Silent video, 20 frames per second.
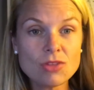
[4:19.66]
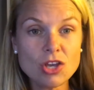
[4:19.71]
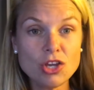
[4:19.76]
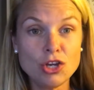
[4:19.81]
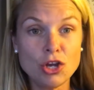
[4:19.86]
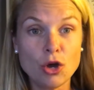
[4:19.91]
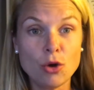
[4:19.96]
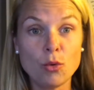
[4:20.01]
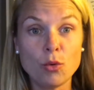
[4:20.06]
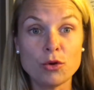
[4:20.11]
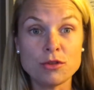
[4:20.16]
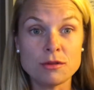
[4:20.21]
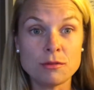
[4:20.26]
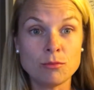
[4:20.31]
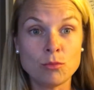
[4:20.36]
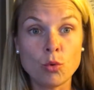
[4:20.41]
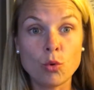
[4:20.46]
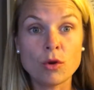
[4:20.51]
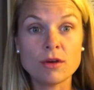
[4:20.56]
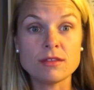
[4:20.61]
you know, or the
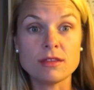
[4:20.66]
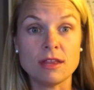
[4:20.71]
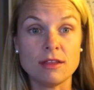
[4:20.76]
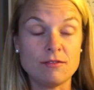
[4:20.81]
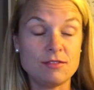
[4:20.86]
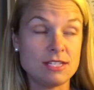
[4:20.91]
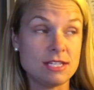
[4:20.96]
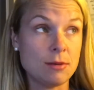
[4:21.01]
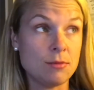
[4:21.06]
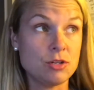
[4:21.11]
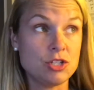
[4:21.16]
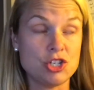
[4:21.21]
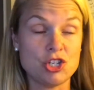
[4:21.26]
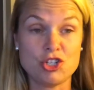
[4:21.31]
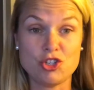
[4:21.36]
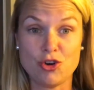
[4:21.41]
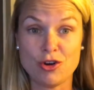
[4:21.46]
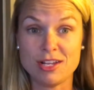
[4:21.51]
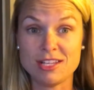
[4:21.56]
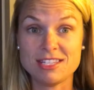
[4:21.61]
more that someone
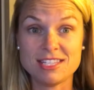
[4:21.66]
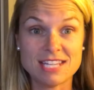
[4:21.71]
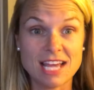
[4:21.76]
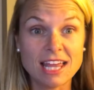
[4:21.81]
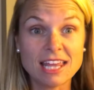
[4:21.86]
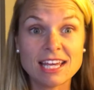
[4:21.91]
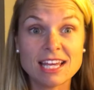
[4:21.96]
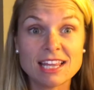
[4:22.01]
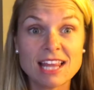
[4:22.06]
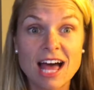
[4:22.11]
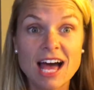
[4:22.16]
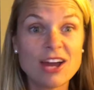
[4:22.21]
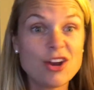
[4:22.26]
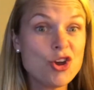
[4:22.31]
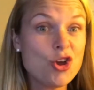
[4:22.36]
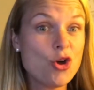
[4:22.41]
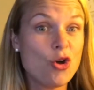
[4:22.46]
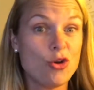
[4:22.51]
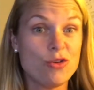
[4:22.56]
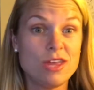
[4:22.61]
just started selling a lot,
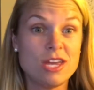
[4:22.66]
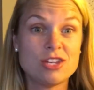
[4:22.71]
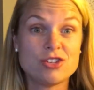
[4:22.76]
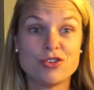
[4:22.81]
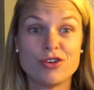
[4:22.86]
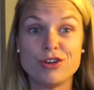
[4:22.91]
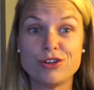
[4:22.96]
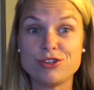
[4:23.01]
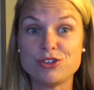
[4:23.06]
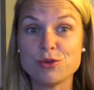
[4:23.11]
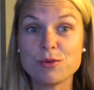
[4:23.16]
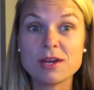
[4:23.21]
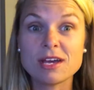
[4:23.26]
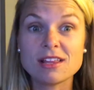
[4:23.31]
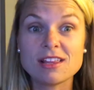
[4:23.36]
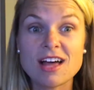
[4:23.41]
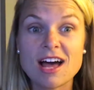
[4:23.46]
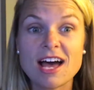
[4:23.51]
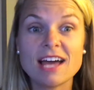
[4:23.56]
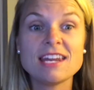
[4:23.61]
or they started doing
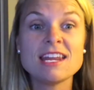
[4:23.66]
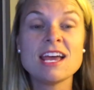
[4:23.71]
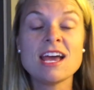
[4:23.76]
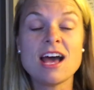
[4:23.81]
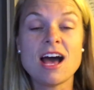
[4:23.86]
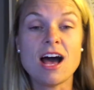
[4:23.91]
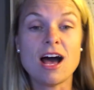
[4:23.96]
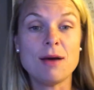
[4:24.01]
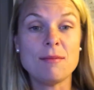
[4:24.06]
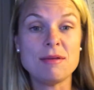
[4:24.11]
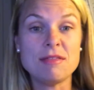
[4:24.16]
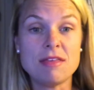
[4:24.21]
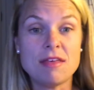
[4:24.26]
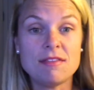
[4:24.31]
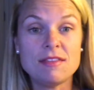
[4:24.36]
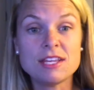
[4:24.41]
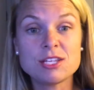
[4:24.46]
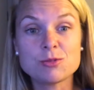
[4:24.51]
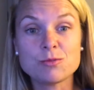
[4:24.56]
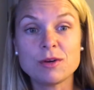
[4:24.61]
a lot, um, and
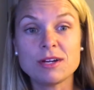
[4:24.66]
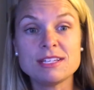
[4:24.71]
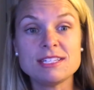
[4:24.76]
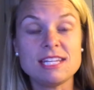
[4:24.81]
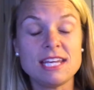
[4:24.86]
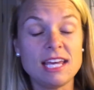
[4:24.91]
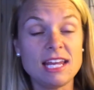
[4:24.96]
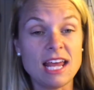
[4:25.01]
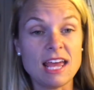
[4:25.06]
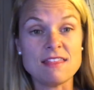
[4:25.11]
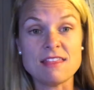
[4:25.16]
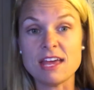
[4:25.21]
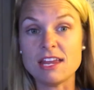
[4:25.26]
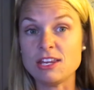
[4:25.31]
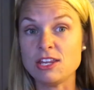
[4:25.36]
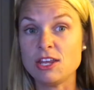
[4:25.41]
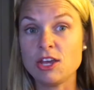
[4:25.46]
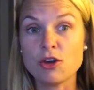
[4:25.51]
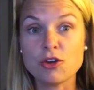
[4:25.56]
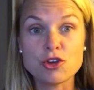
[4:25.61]
then this one did, and
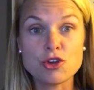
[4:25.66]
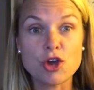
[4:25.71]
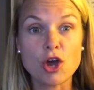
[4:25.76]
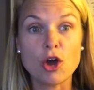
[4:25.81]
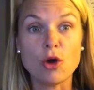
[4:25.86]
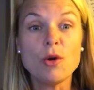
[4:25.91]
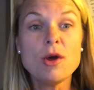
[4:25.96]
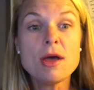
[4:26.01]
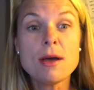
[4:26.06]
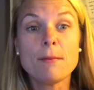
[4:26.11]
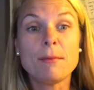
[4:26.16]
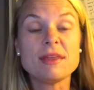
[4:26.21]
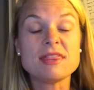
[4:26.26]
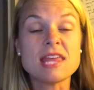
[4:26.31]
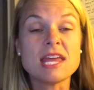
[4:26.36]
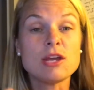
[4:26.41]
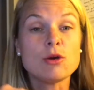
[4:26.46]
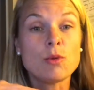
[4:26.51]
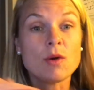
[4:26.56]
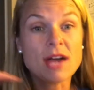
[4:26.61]
then here you go.
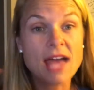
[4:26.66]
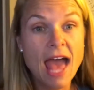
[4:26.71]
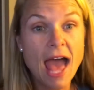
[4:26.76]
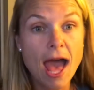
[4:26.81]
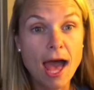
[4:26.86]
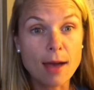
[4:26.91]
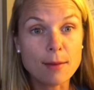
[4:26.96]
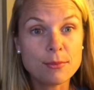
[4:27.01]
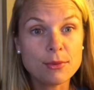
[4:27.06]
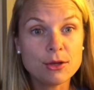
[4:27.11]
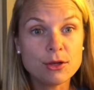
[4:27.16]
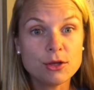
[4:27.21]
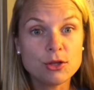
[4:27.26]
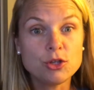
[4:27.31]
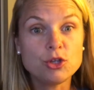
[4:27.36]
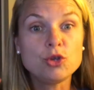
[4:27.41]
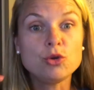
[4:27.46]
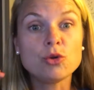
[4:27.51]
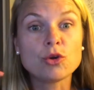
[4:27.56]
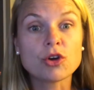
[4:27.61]
But then it will cap.
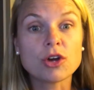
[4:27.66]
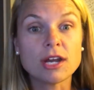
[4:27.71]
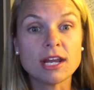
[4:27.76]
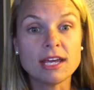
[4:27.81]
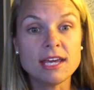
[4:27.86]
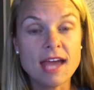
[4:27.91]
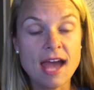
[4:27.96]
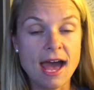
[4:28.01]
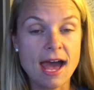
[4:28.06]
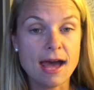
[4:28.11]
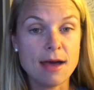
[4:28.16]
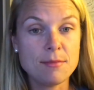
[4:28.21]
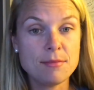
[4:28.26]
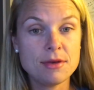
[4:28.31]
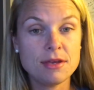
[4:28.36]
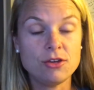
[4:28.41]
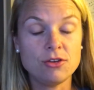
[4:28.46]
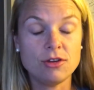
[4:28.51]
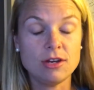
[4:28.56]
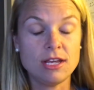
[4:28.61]
You're going to cap
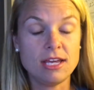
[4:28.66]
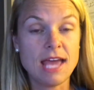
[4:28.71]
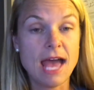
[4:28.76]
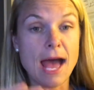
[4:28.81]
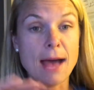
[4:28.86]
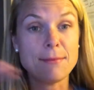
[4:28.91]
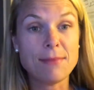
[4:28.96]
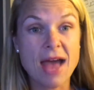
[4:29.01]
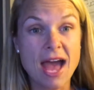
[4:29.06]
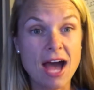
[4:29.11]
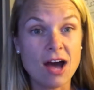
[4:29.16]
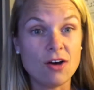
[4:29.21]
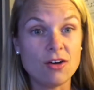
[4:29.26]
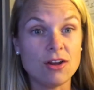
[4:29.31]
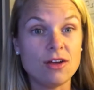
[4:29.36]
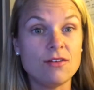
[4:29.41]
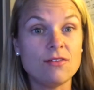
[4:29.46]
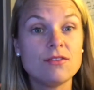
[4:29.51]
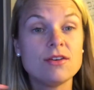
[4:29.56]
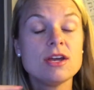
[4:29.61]
you're going to cap
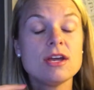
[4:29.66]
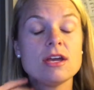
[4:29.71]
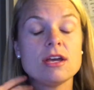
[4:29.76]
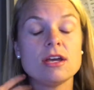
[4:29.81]
out of